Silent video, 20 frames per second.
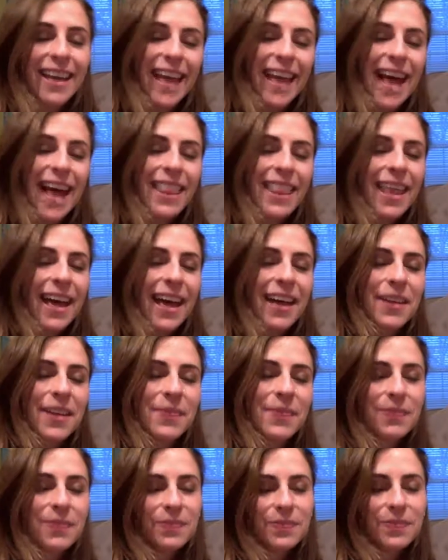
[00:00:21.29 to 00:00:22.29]
had
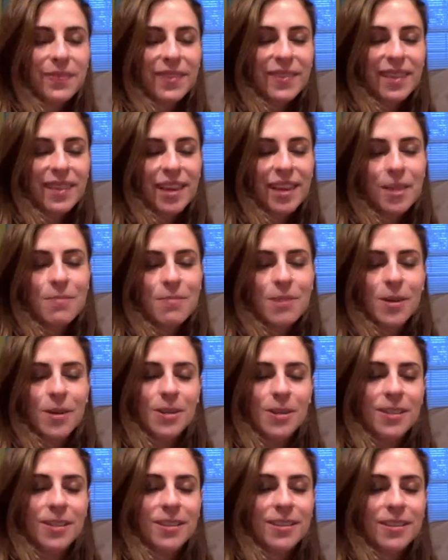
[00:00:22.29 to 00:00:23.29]
that
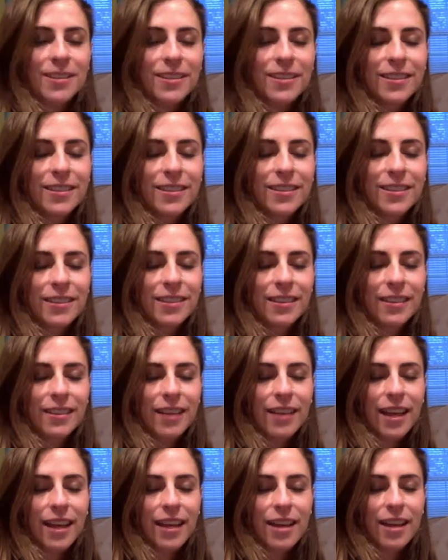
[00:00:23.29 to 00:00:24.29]
emotional
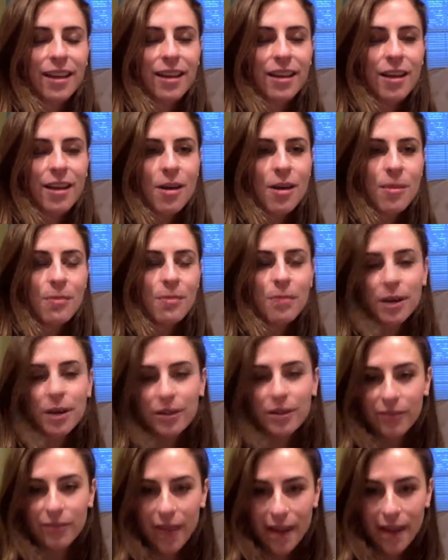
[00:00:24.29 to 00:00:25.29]

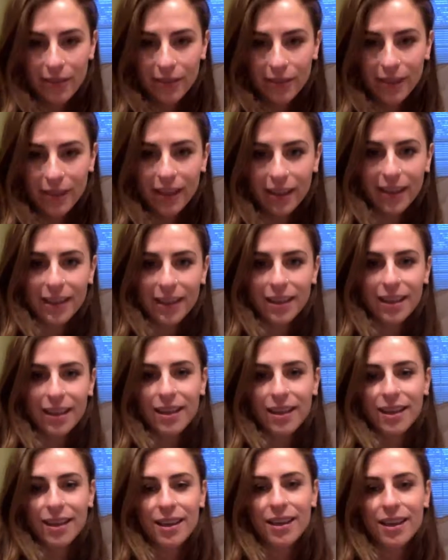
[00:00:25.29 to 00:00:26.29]
butterfly feeling
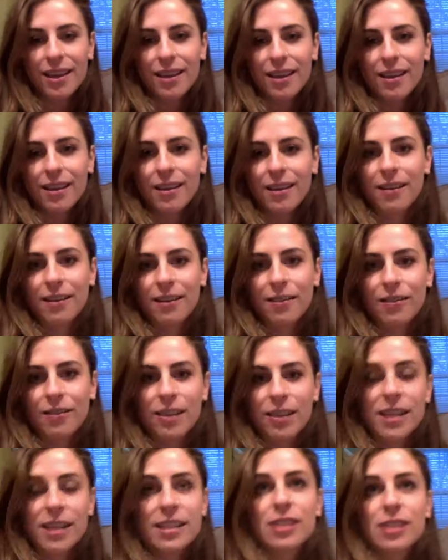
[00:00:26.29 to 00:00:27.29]
of
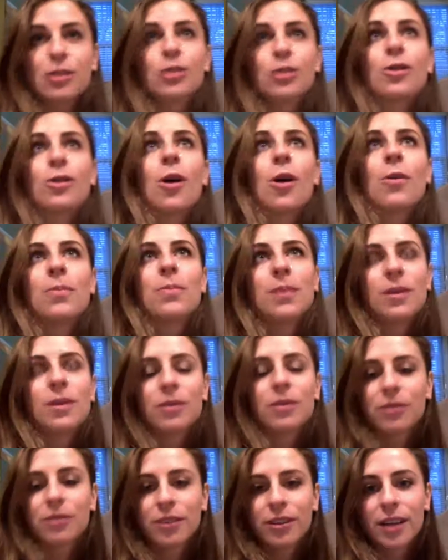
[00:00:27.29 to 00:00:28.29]
this is so
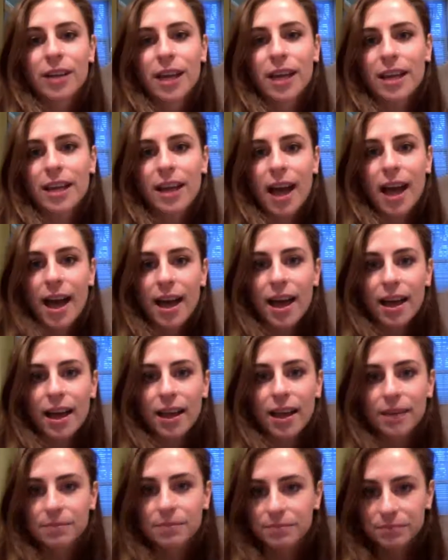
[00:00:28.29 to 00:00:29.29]
beautiful, and
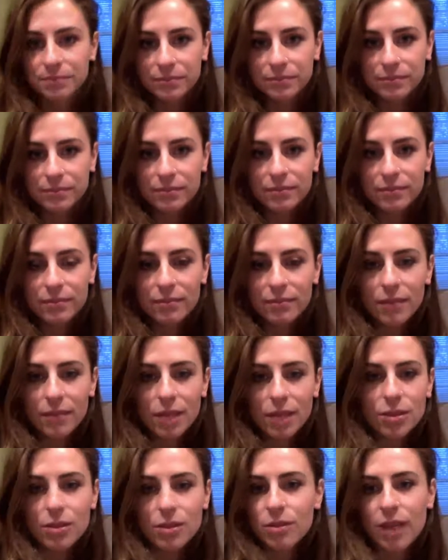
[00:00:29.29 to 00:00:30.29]
I
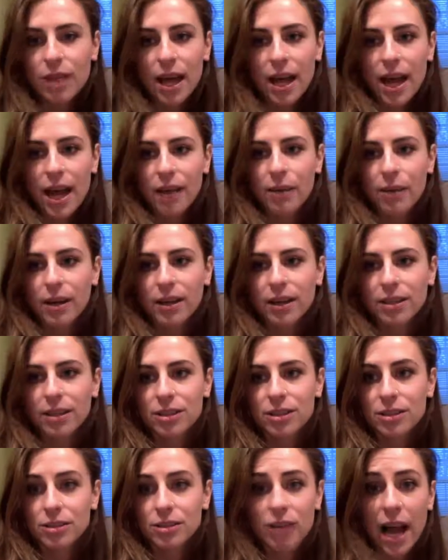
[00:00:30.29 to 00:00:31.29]
knew that I wanted
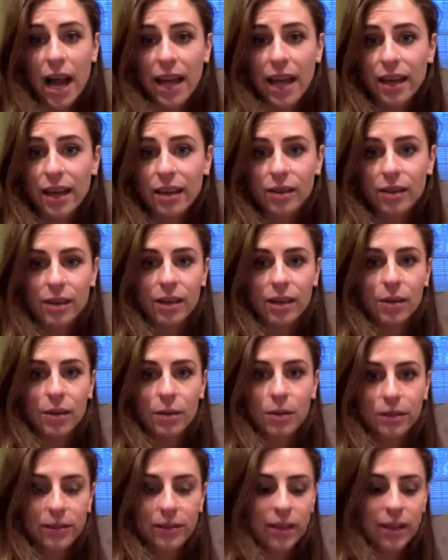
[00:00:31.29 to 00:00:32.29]
to try it or get a
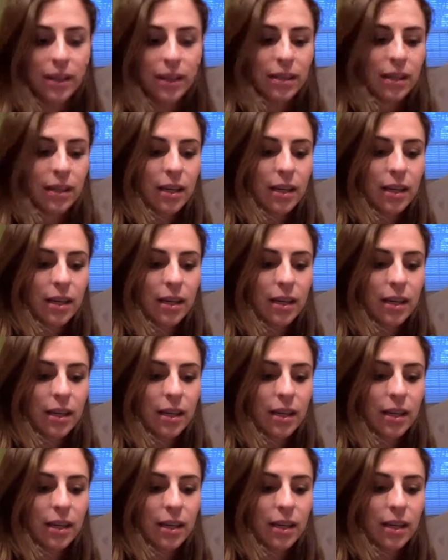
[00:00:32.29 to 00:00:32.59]
hold of it.